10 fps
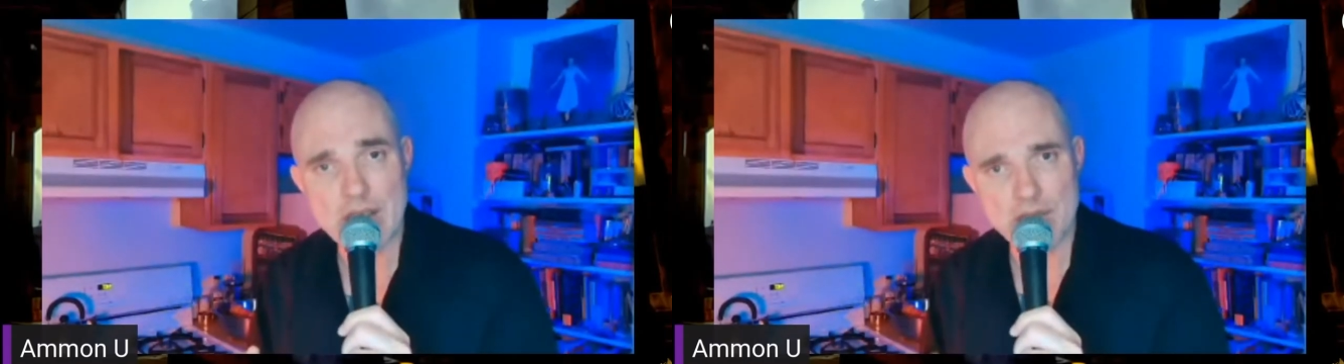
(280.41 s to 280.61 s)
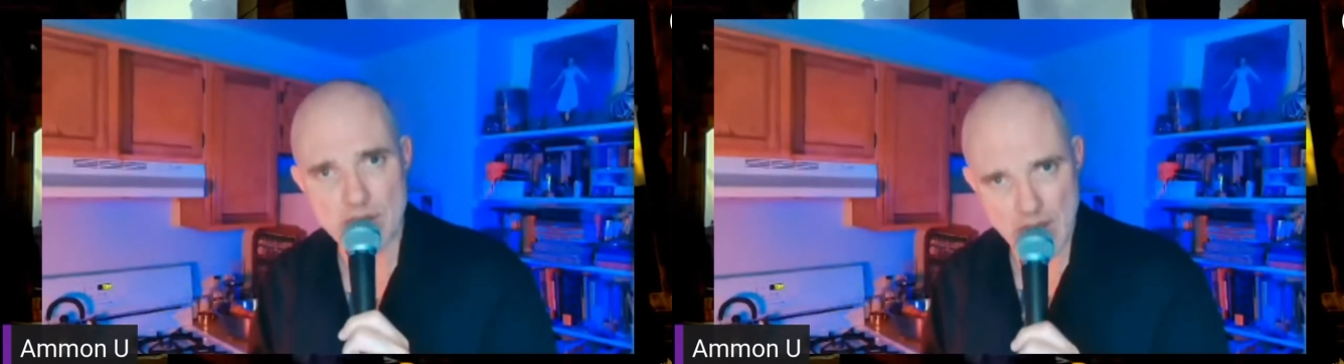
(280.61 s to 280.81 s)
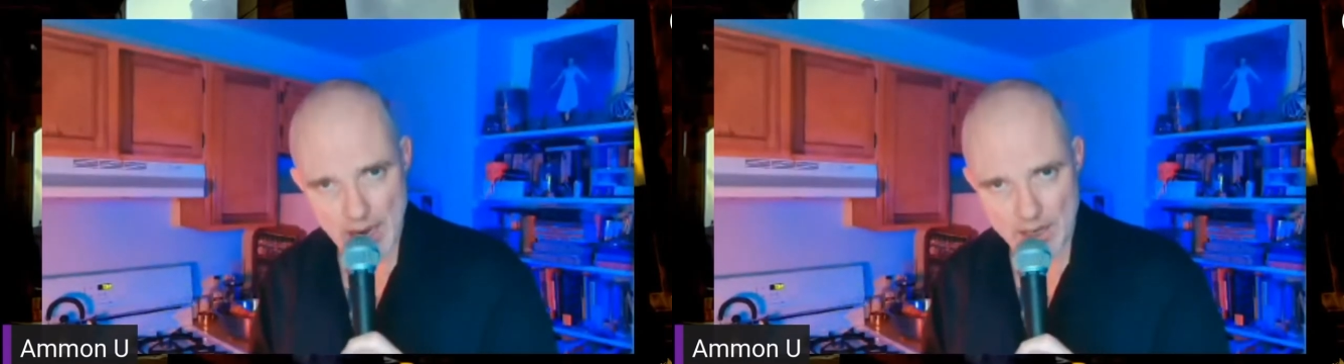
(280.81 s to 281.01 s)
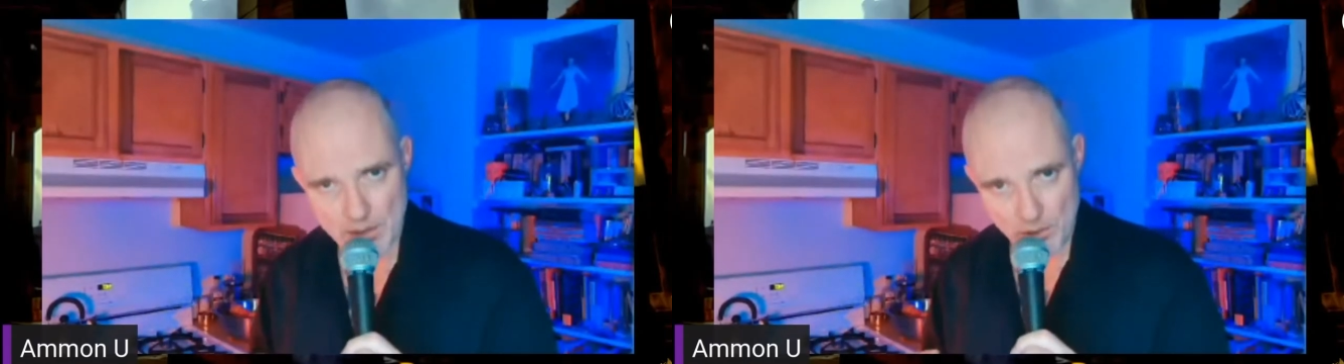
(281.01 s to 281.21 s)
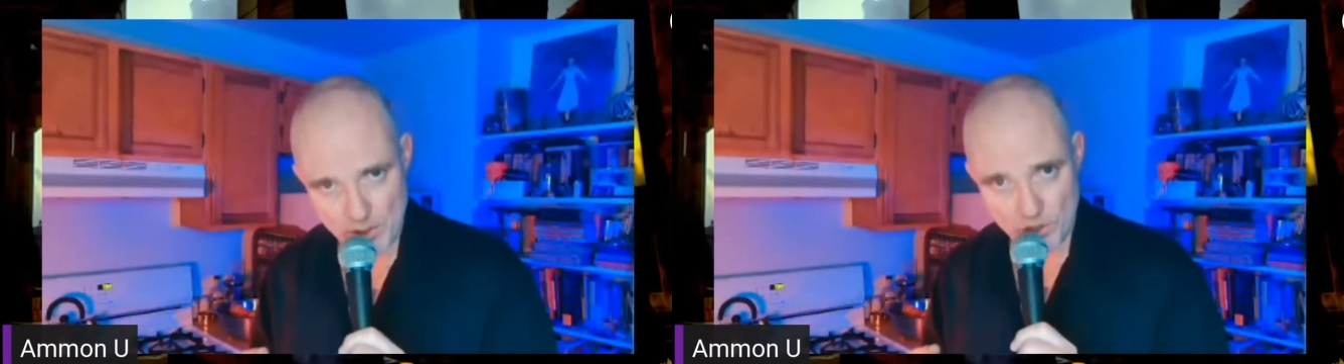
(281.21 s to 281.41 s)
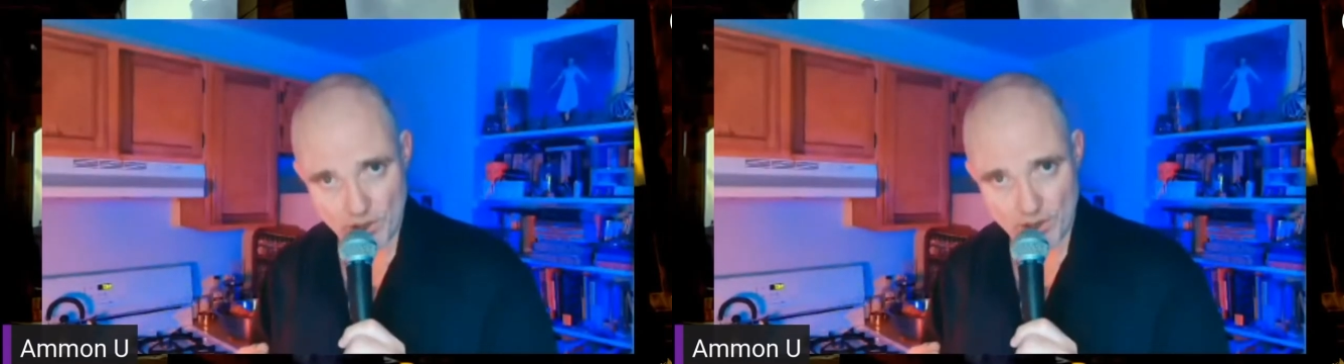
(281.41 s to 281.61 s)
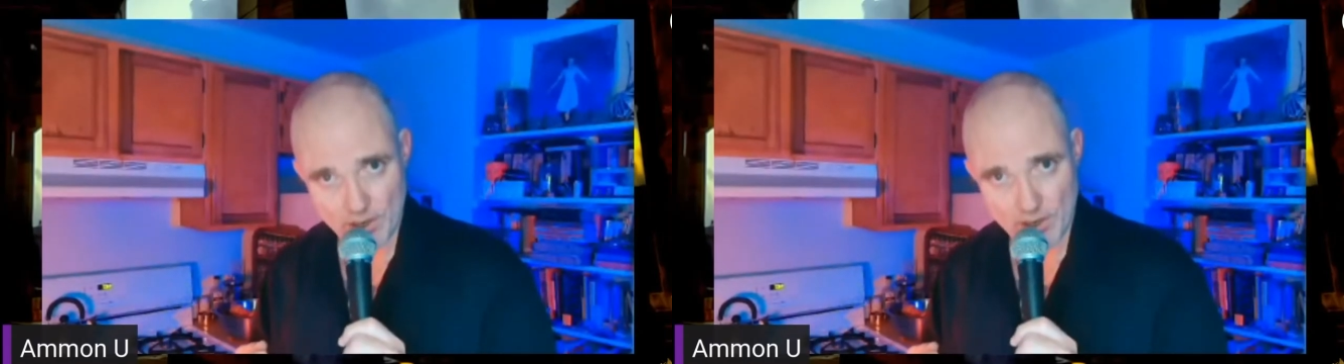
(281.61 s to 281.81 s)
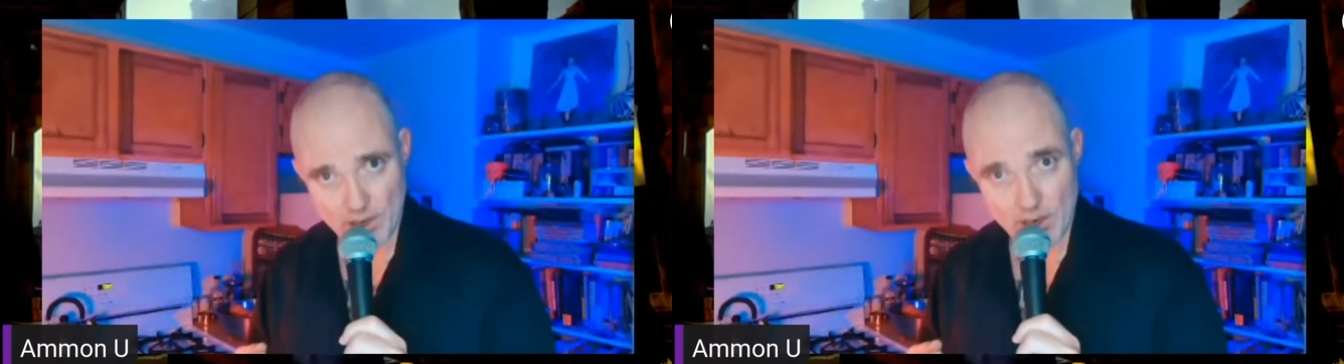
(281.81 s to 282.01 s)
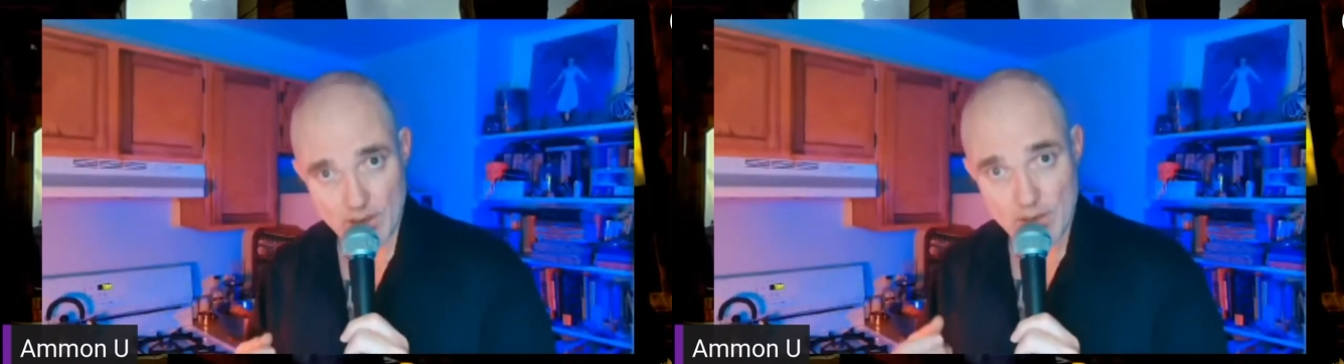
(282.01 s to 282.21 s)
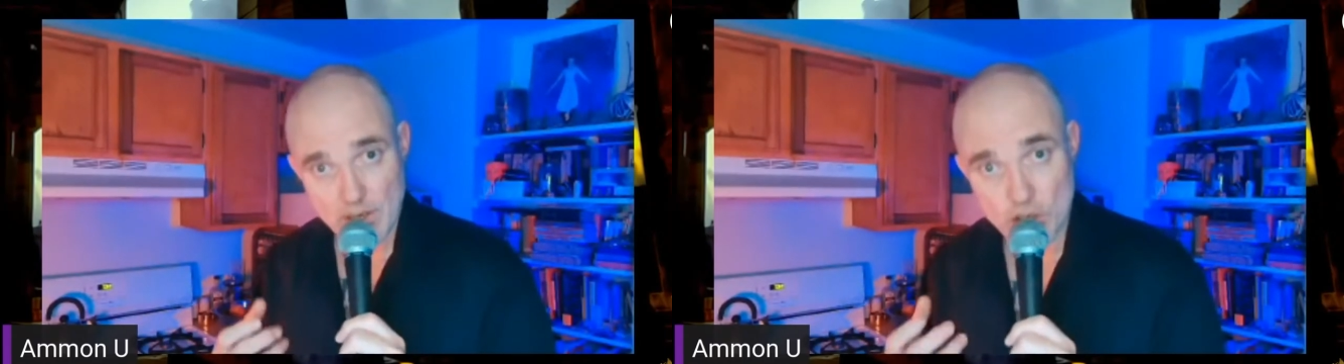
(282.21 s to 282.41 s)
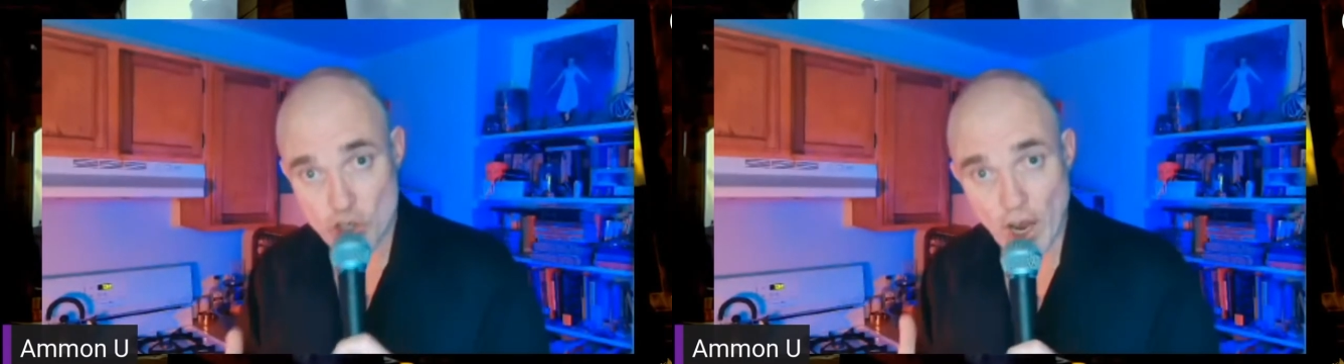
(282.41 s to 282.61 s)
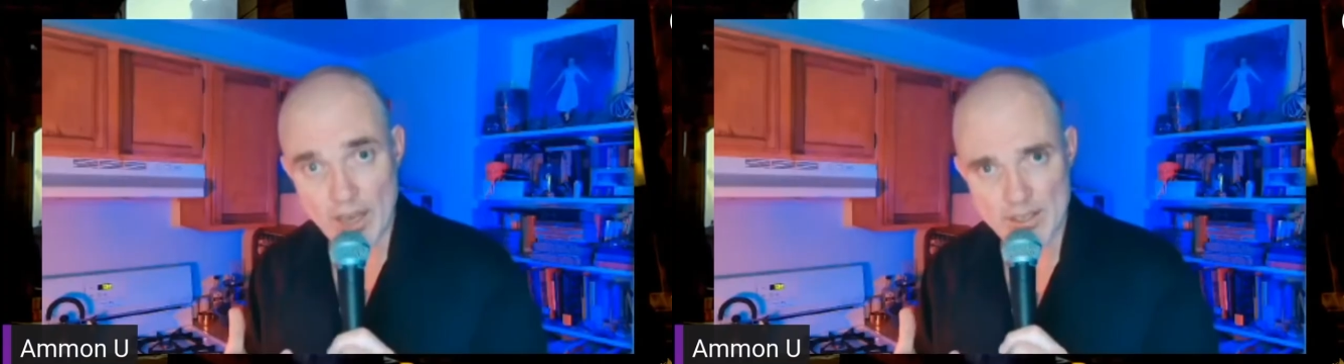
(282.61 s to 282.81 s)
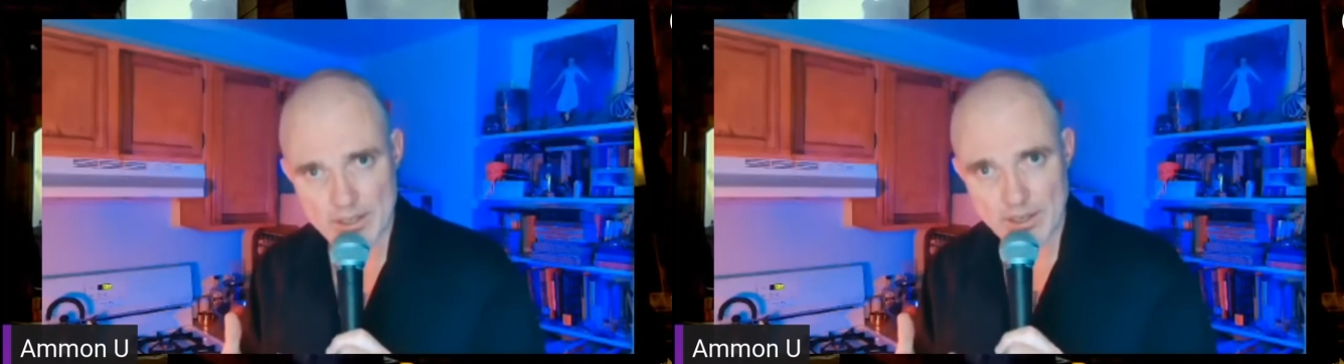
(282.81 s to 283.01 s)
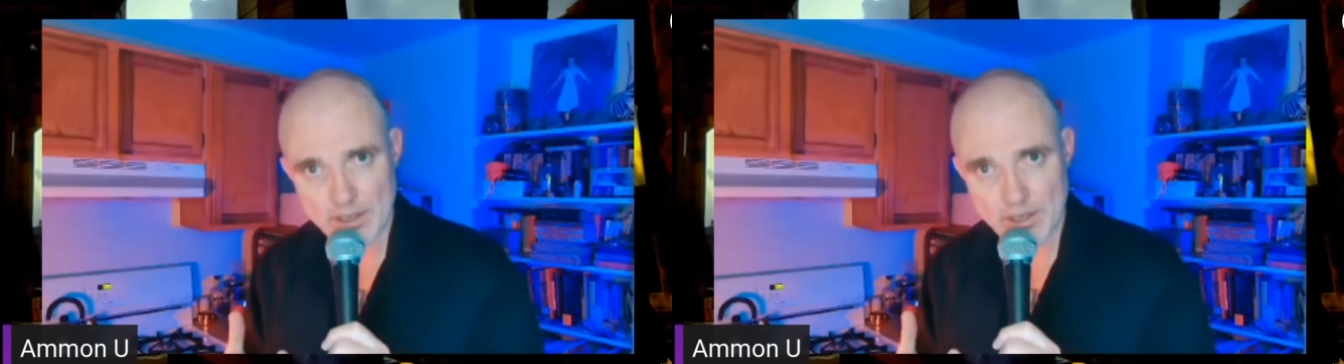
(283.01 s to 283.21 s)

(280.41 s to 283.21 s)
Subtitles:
of the language that adjust.